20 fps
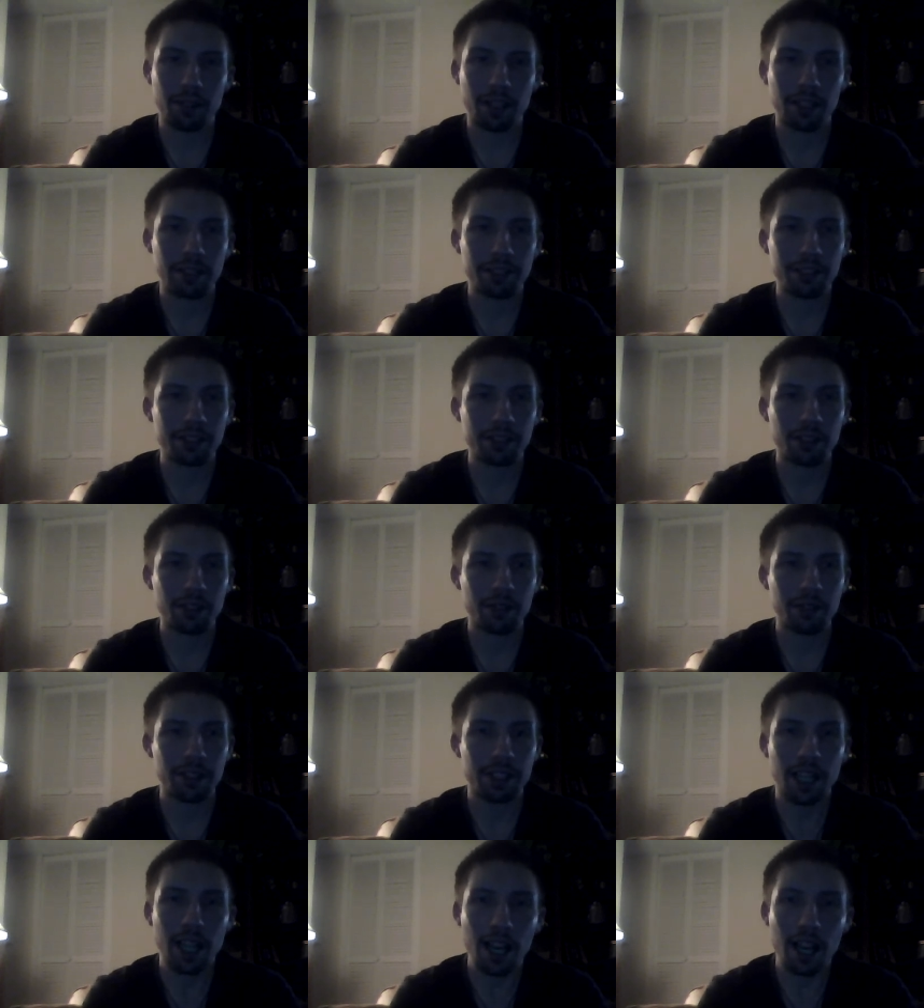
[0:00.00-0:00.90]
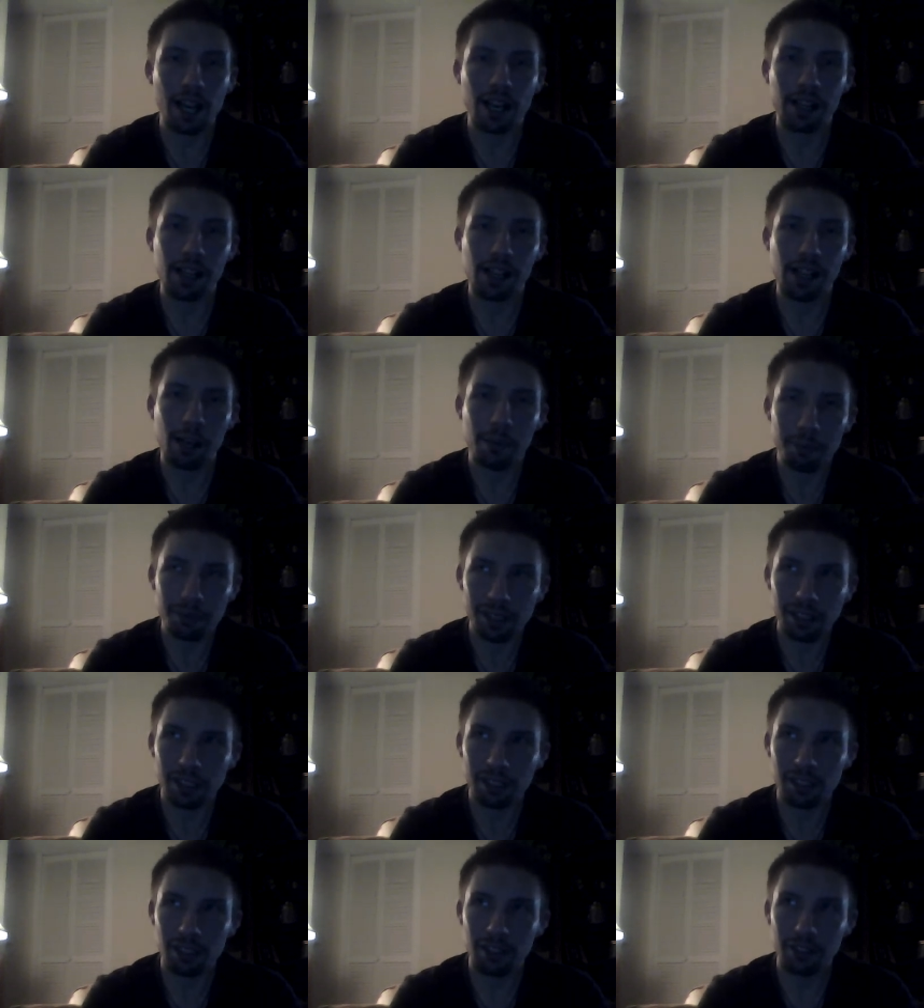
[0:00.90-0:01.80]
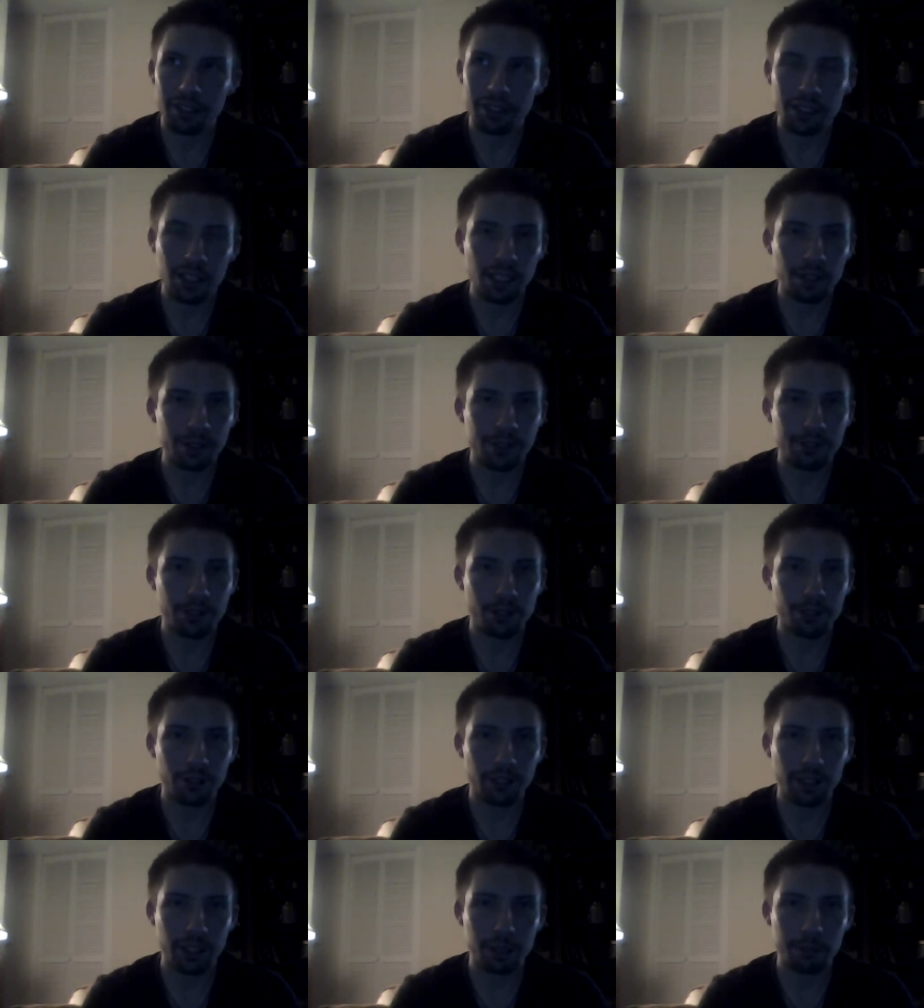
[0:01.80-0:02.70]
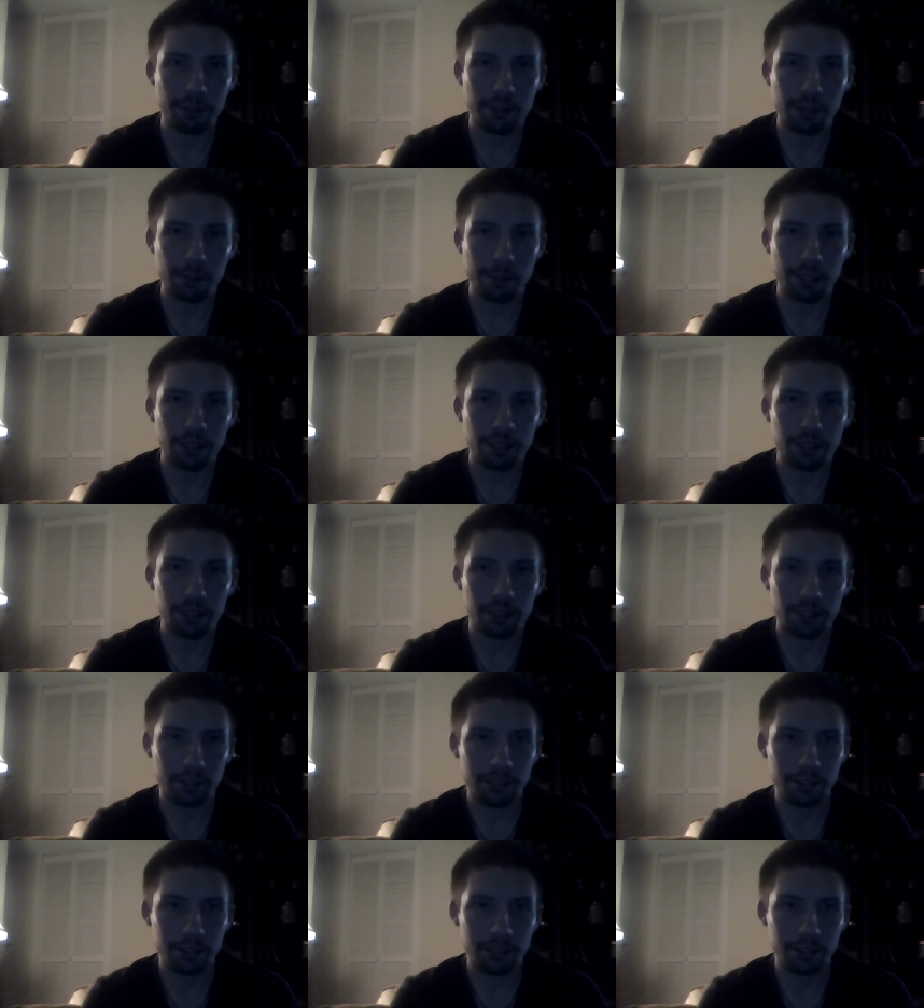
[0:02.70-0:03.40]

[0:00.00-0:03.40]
And so, yeah, I'm going to call this kind of a social experiment.